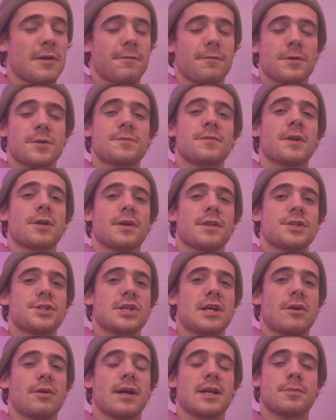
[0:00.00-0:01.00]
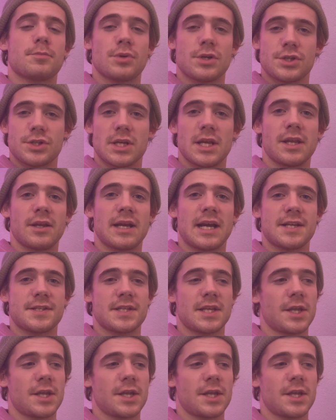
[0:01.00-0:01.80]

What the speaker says: first video on the channel. I appreciate you guys.